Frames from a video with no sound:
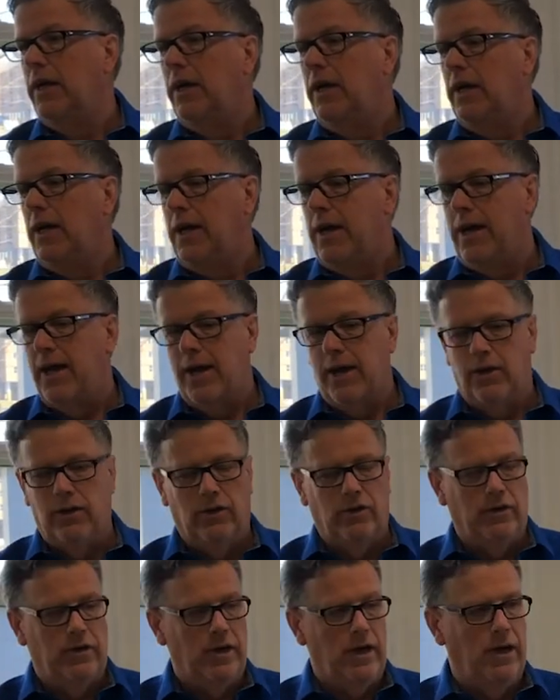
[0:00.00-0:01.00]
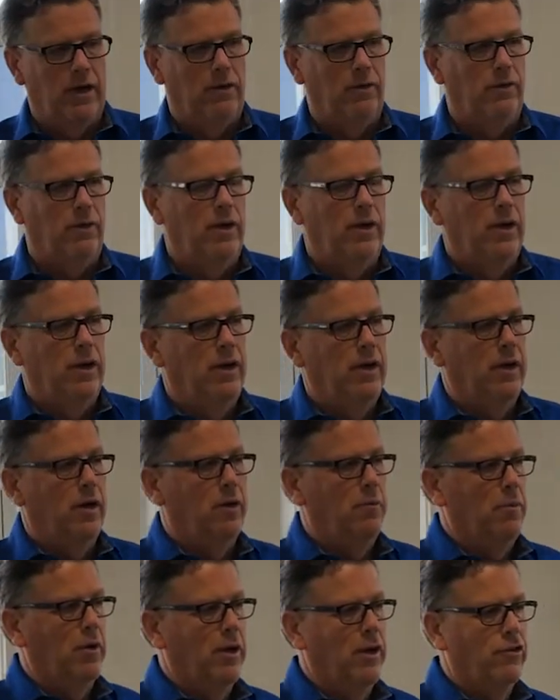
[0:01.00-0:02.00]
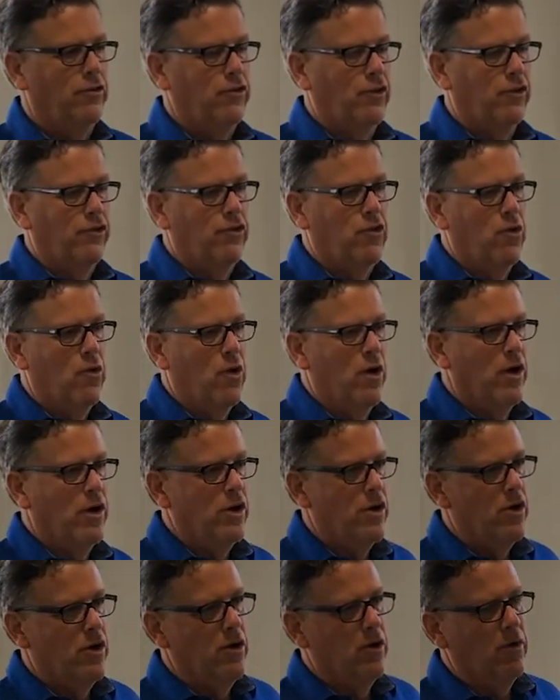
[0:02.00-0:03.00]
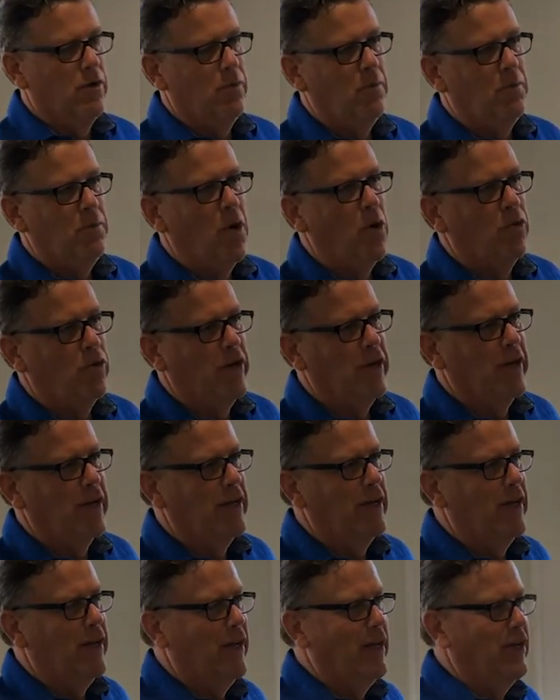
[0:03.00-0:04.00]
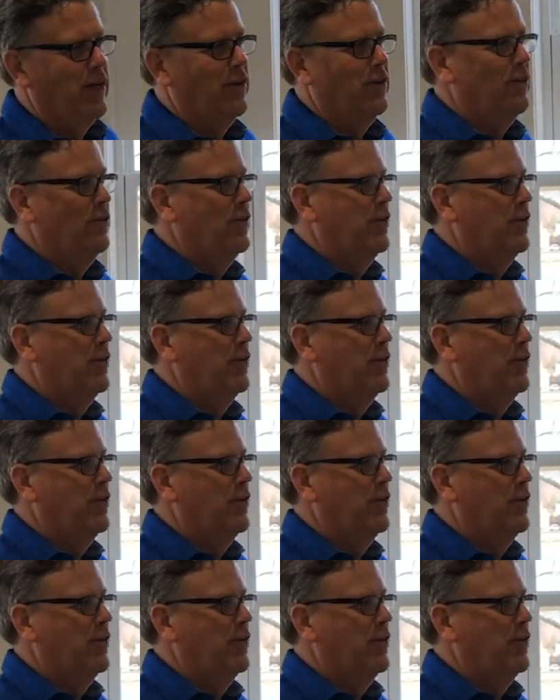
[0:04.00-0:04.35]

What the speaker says: and a place to store your boating and